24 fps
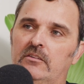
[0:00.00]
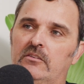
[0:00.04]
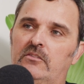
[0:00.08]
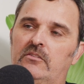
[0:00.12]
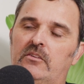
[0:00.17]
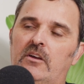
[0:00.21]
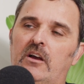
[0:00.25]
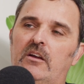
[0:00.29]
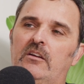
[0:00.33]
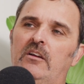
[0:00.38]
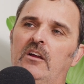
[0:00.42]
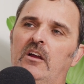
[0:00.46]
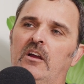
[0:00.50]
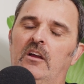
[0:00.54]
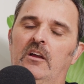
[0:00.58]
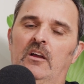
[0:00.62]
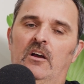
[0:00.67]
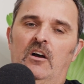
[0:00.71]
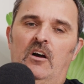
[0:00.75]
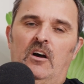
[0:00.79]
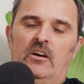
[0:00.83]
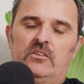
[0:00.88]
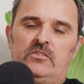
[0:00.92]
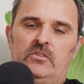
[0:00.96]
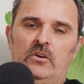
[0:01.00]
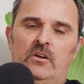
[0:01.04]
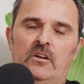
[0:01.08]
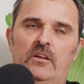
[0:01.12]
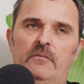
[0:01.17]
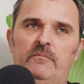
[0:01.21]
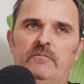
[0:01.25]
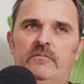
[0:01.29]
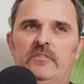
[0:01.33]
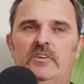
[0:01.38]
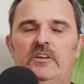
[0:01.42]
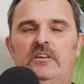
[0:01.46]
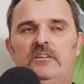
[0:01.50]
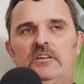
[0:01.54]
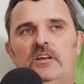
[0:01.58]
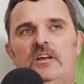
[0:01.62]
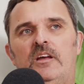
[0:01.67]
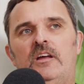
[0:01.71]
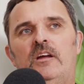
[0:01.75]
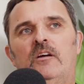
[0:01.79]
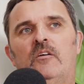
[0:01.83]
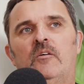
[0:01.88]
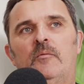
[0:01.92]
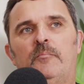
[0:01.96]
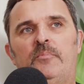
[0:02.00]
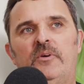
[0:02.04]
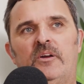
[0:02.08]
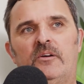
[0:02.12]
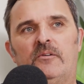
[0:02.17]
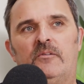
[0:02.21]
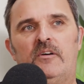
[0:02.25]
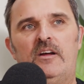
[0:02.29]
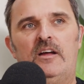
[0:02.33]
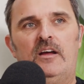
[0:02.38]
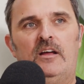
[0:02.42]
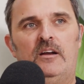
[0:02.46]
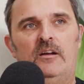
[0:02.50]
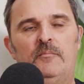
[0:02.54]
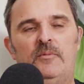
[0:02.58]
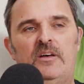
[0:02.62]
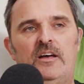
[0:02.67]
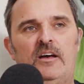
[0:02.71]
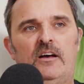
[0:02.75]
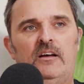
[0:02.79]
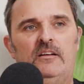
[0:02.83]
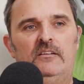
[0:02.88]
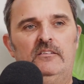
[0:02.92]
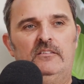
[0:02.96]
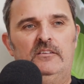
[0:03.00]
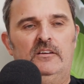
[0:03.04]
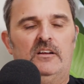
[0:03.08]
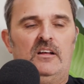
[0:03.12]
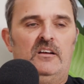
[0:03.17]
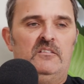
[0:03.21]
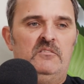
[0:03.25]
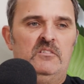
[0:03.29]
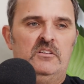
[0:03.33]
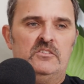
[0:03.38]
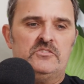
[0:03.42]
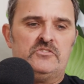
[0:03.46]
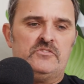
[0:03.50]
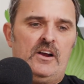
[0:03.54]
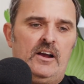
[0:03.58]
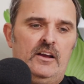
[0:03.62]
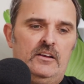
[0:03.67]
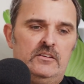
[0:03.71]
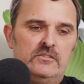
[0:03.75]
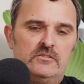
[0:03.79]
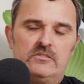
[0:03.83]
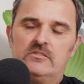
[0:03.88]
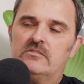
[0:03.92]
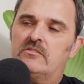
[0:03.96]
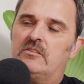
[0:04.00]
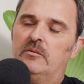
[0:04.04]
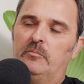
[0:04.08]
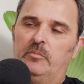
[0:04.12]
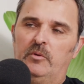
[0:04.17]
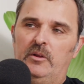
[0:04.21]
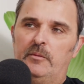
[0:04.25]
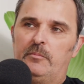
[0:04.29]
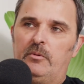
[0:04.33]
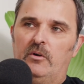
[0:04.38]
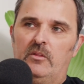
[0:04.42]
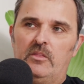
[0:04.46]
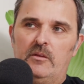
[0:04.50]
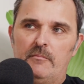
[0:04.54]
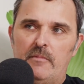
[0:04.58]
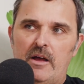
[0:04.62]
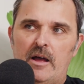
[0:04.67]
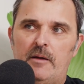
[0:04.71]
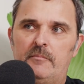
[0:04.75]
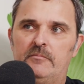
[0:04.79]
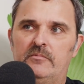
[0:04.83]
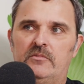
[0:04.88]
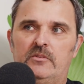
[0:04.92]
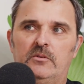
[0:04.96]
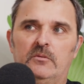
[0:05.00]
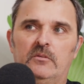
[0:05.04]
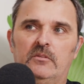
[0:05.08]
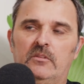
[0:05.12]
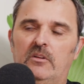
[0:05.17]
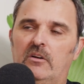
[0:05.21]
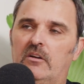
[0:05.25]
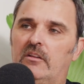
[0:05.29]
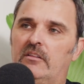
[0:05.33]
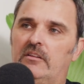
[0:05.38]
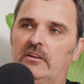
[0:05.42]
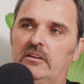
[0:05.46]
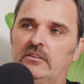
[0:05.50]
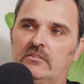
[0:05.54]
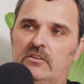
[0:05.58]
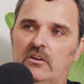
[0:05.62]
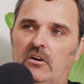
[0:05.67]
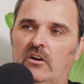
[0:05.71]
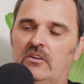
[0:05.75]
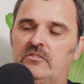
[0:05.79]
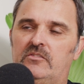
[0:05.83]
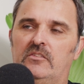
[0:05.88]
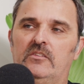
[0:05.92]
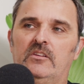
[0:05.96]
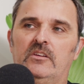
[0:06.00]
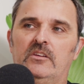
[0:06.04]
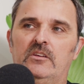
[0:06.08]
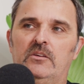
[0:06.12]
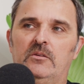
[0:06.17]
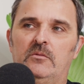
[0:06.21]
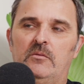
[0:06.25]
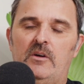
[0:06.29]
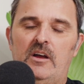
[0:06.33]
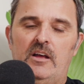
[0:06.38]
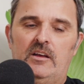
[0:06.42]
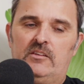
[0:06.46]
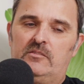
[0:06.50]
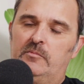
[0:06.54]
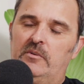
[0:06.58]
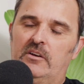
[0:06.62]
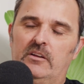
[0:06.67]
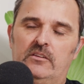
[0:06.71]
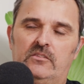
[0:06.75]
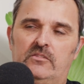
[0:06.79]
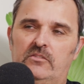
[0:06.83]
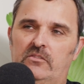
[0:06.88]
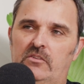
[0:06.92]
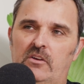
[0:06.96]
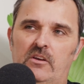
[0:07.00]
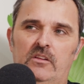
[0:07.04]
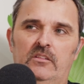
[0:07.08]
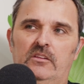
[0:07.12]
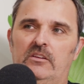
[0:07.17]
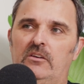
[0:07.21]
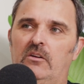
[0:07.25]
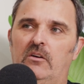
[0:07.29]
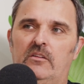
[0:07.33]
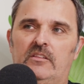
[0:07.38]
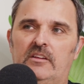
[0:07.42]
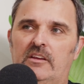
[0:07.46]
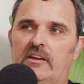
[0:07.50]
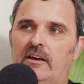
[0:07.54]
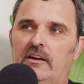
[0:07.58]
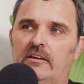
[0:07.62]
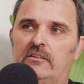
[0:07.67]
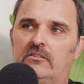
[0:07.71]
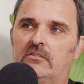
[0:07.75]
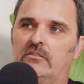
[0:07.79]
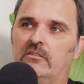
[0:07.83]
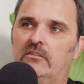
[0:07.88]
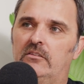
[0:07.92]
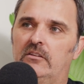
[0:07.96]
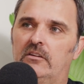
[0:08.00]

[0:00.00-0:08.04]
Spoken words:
So I sort of, you hear a bit around about, Australia's just a blip on the map to a lot of these guys in the US, but it's certainly not the case.